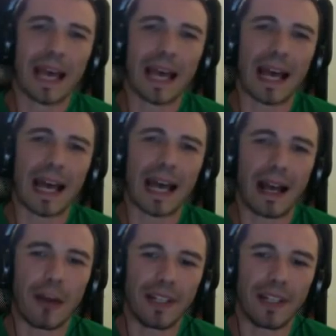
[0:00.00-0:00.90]
How
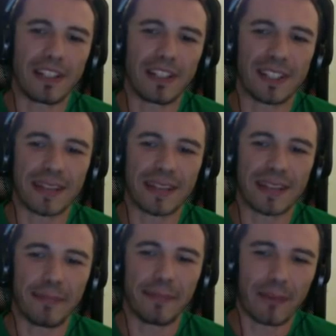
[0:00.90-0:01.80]
many teachers have
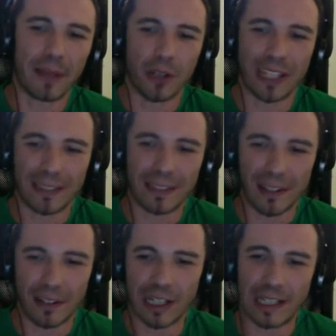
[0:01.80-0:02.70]
been working there
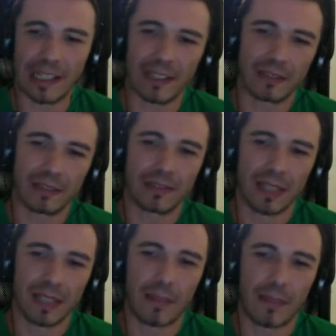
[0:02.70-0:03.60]
locally,
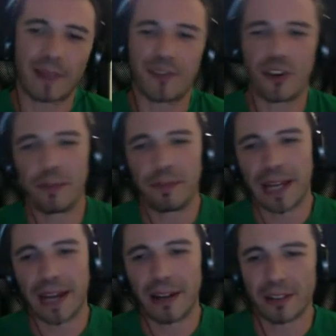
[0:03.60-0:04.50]
apart from
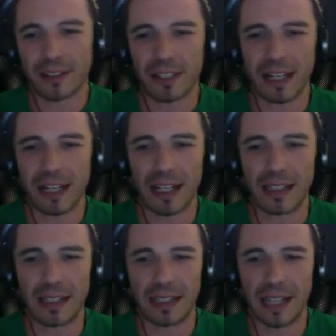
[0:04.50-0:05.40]
Carlos
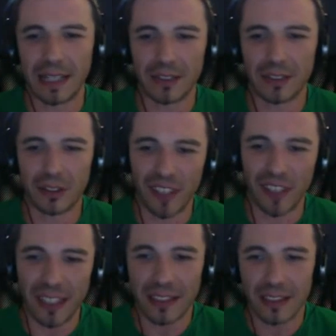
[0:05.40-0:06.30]
and Sophie,
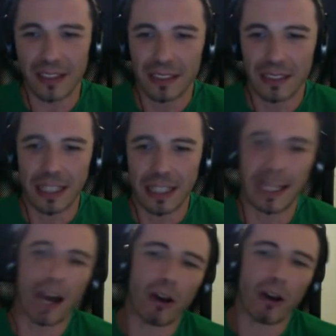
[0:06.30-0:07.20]
and now
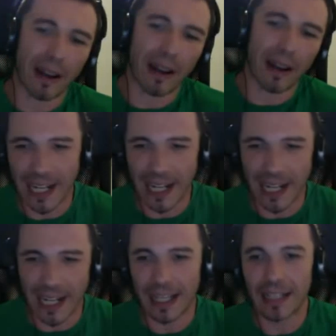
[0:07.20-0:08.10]
Carlos and
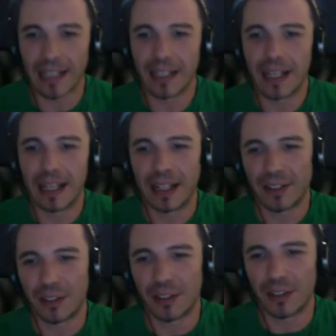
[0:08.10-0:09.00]
Fernanda, and
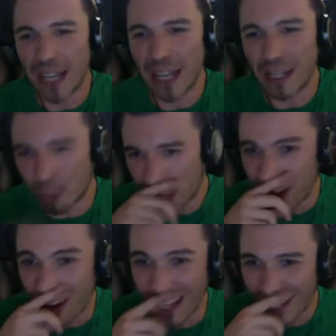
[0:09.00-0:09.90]
Sofia and Luciano? I
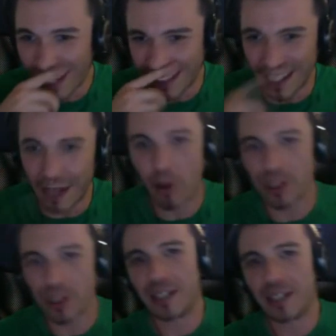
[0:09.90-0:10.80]
guess they are working
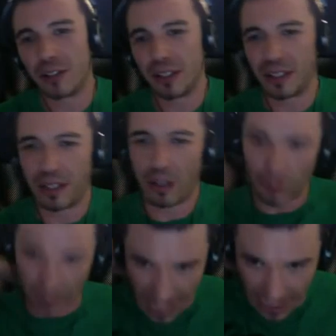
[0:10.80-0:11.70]
on their own
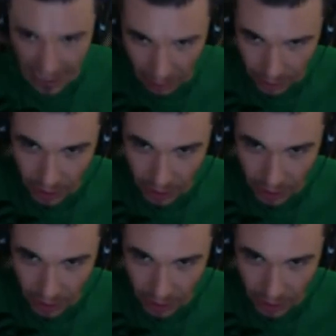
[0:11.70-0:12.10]
side also.